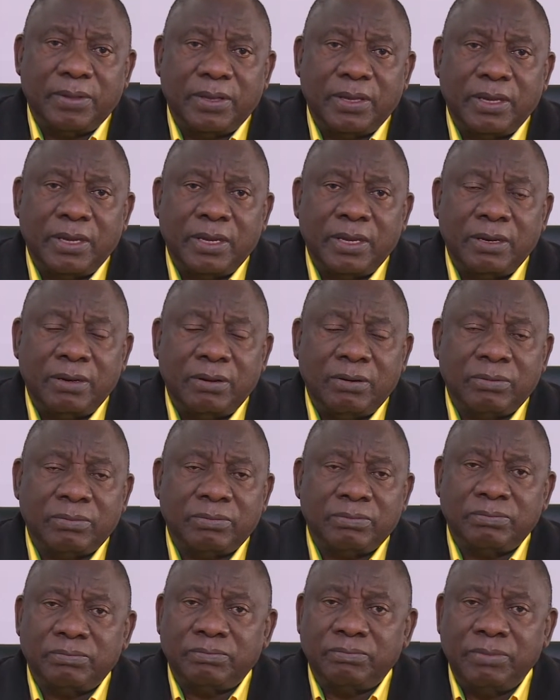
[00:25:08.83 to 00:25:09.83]
in
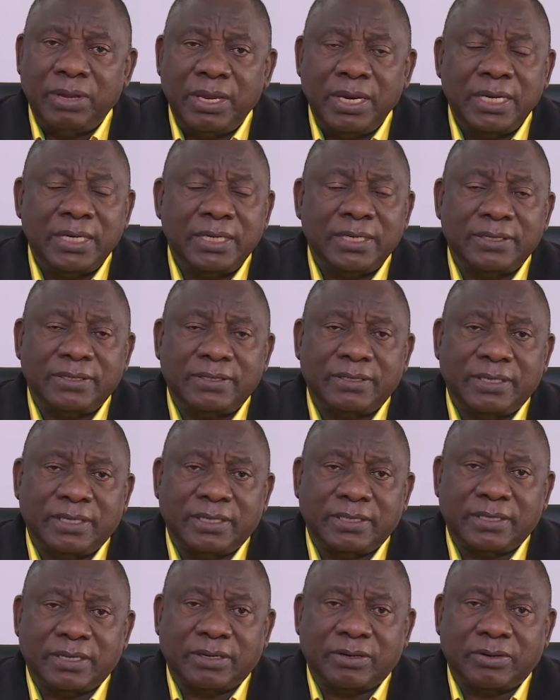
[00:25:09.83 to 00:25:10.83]
many
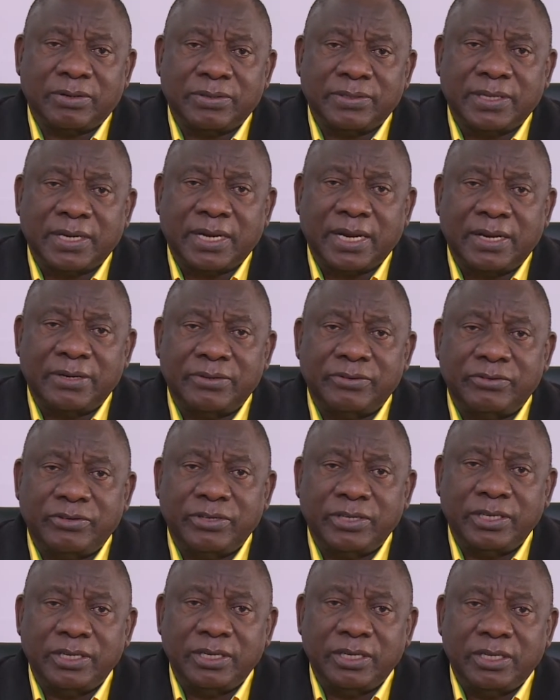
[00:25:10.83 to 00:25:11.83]
districts across the
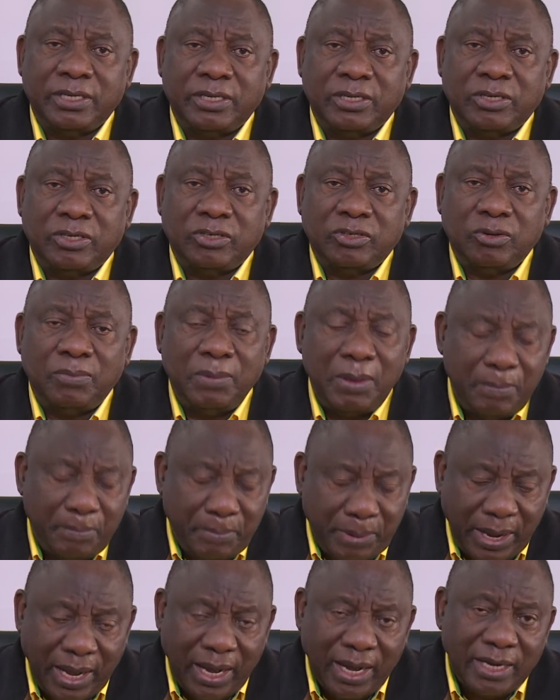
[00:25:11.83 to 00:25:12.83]
country to be
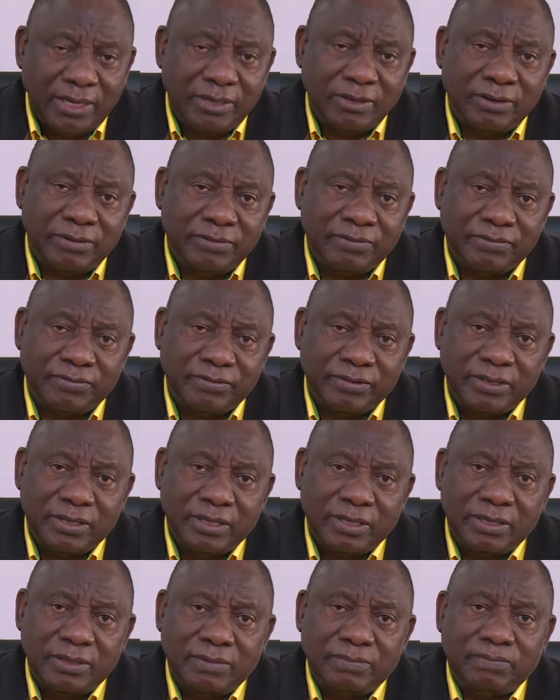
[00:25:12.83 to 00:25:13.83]
part of
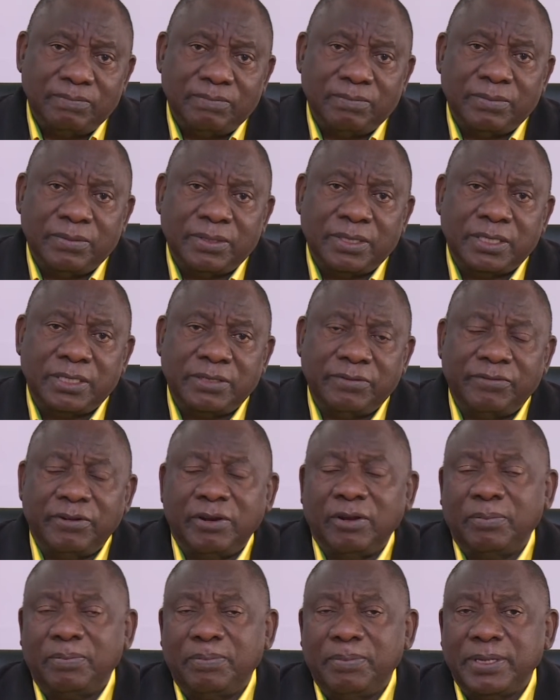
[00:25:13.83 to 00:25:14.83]
the
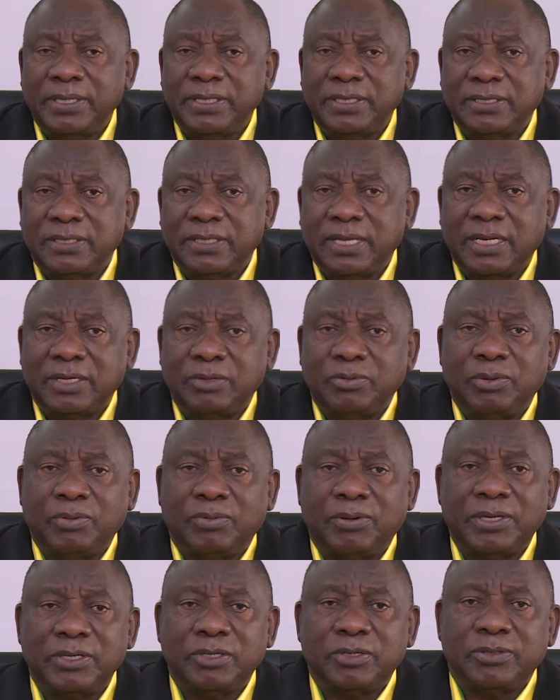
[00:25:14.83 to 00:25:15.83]
developments that we
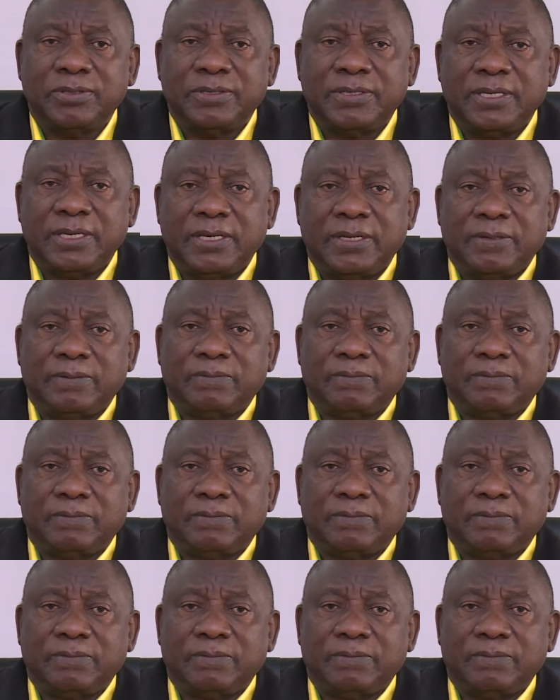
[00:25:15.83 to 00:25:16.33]
want to see.